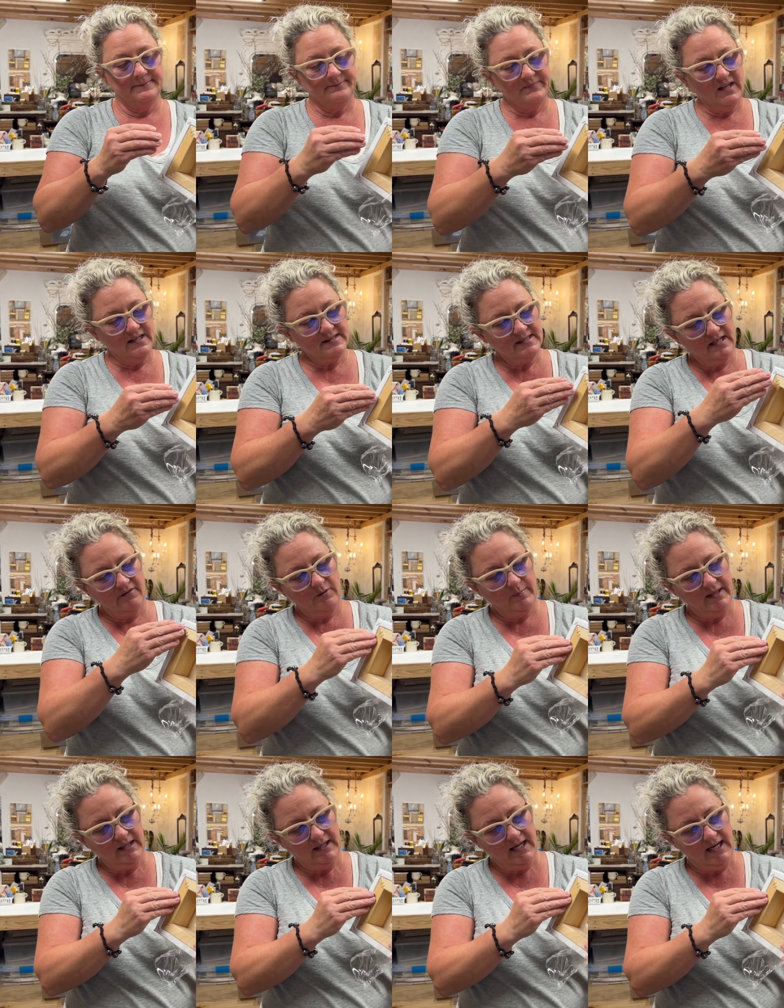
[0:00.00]
instead of
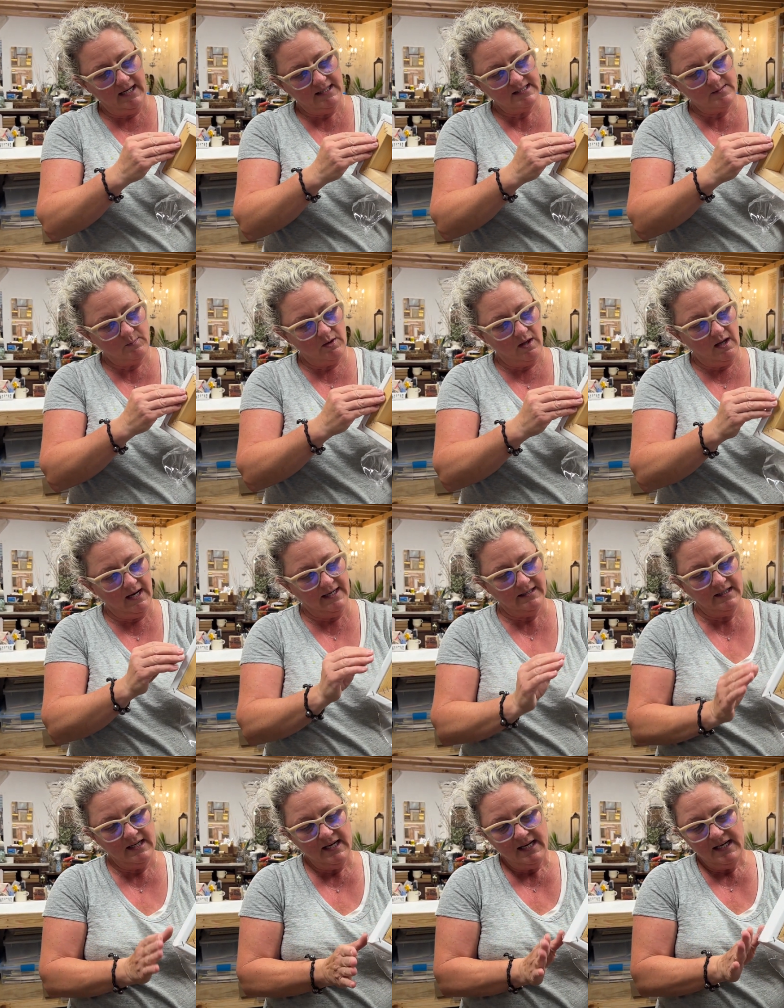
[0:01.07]
being hand splined,
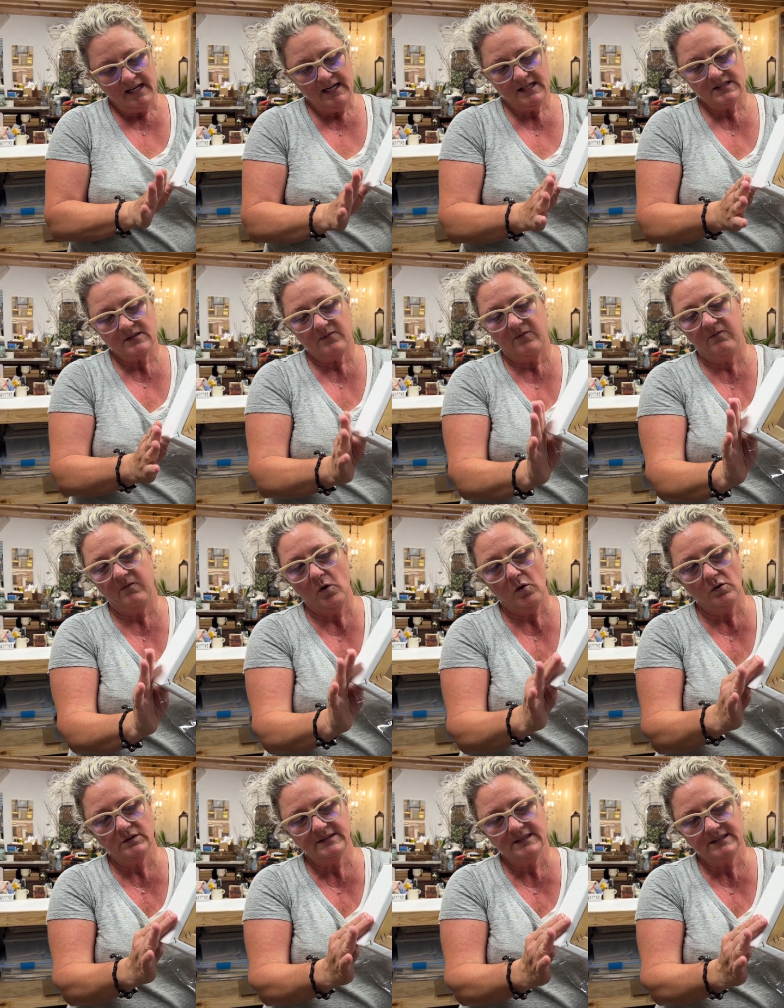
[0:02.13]
it's
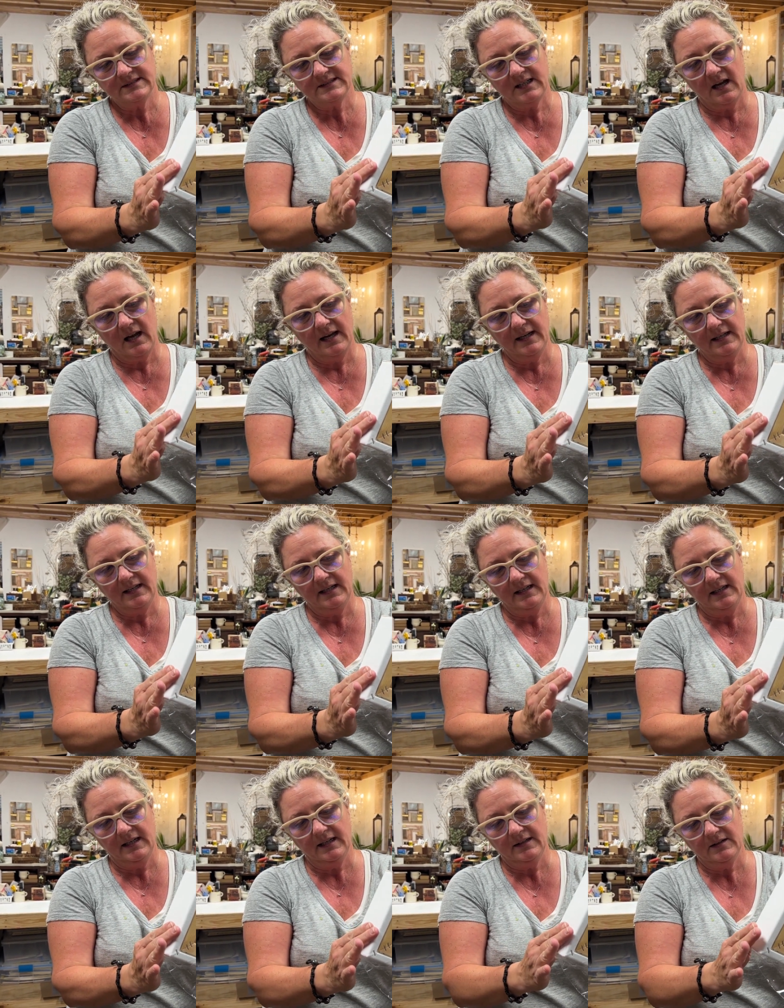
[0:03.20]
folded
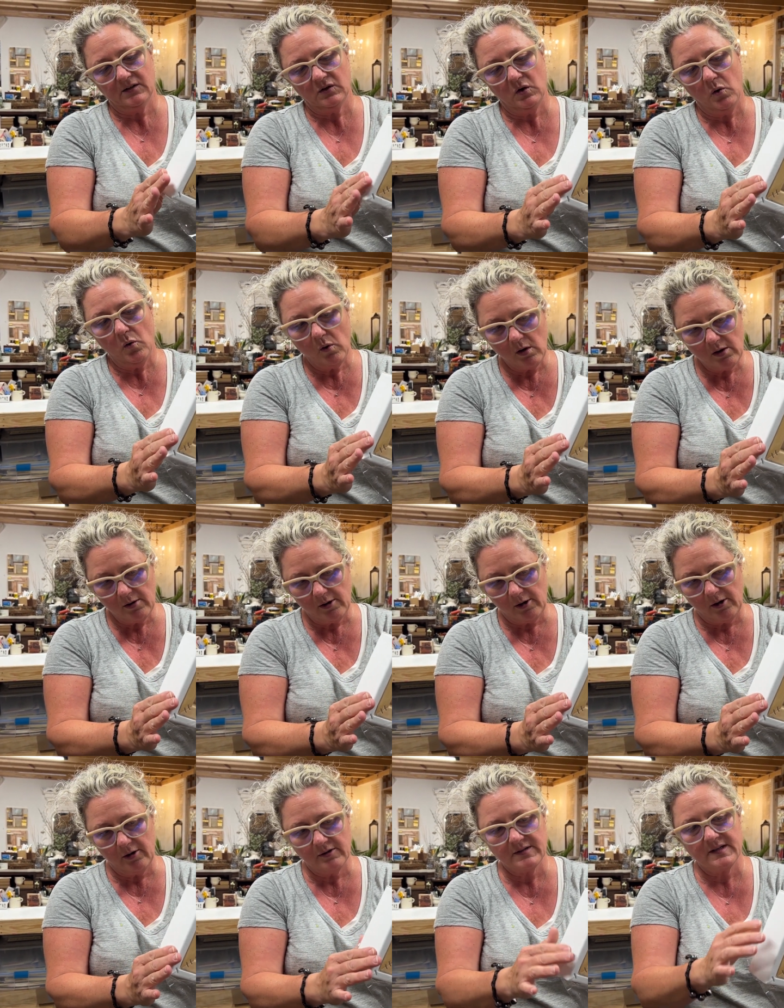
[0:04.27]
tidy in the
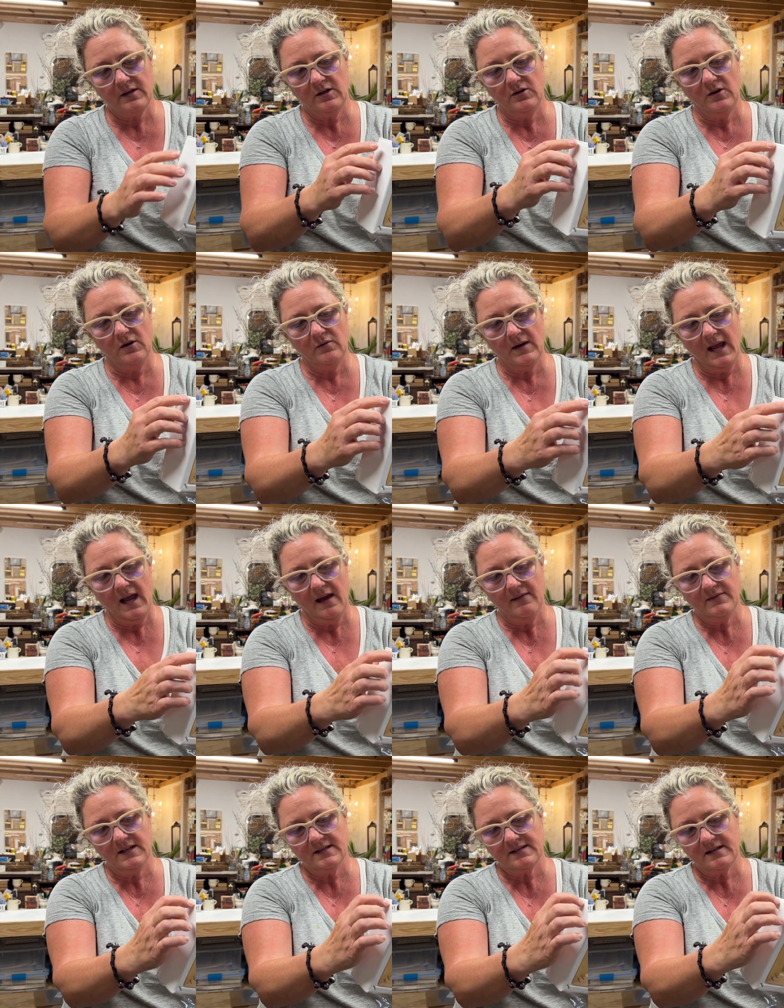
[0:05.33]
corner, so you don't have
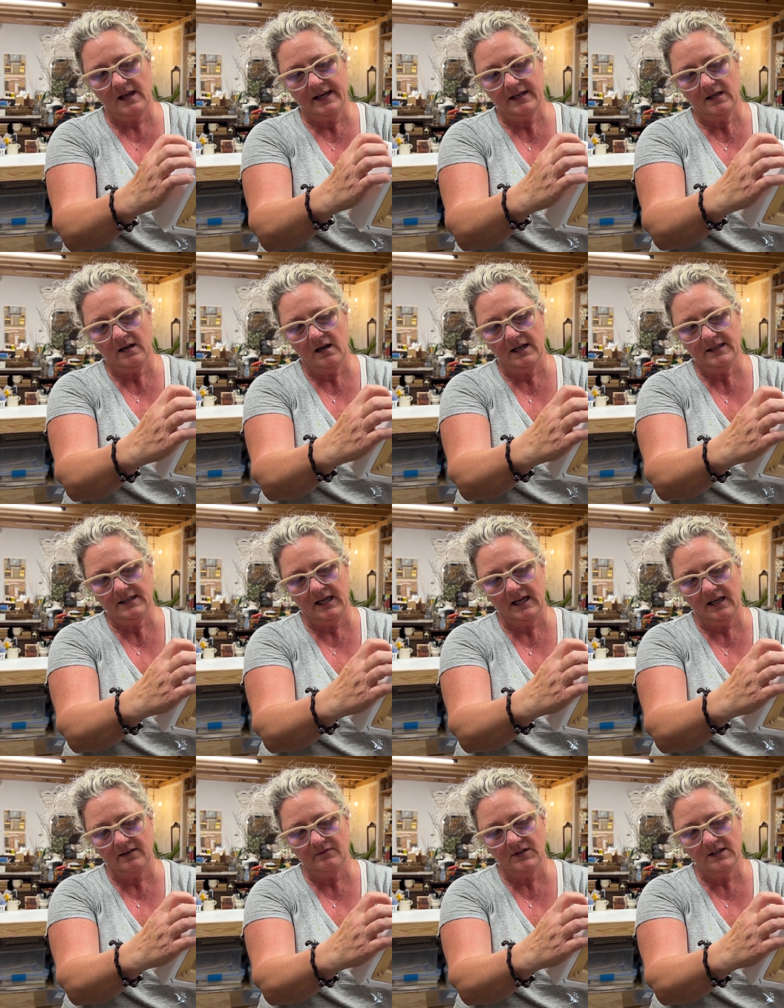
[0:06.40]
this like cut
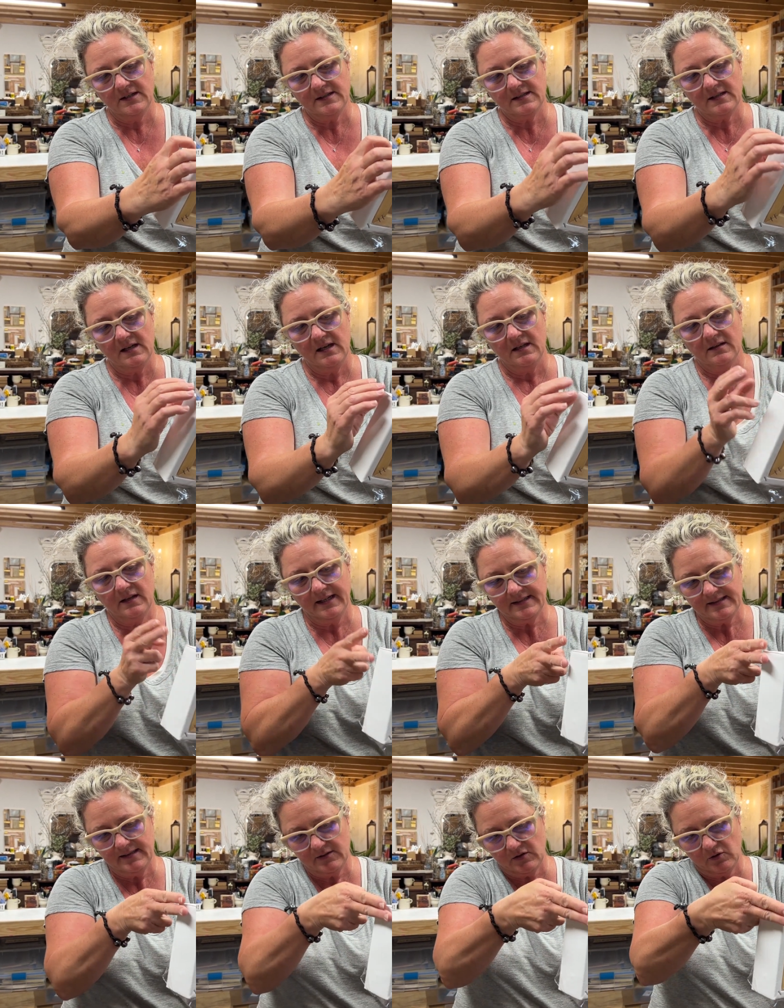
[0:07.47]
canvas, like
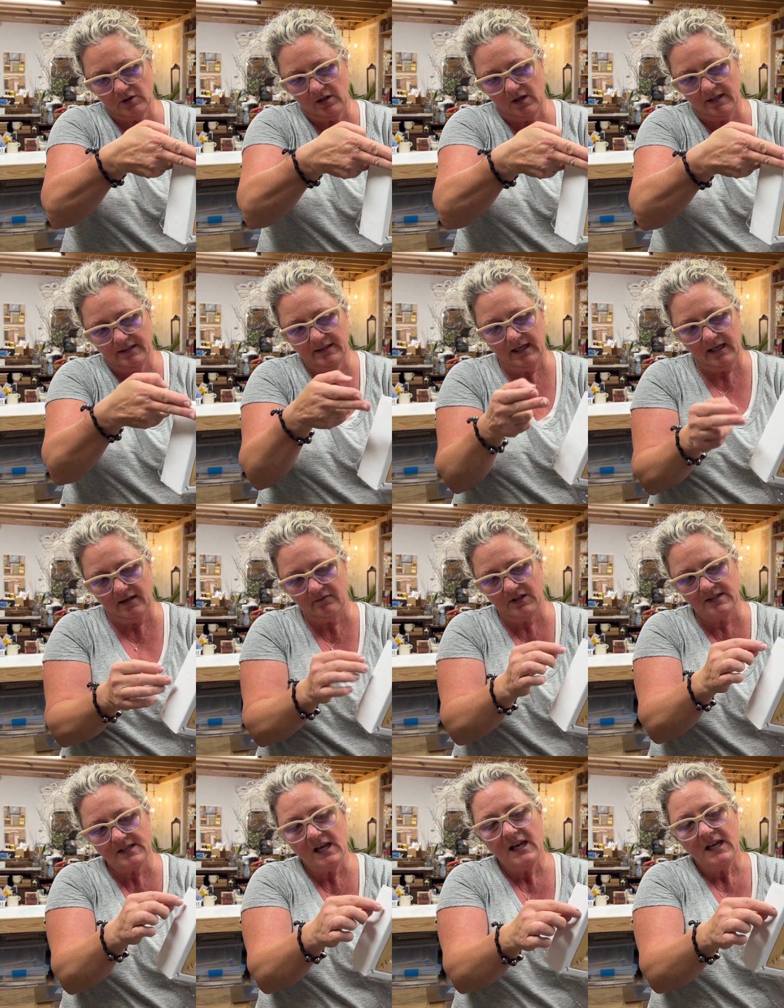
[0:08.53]
scissor cut canvas.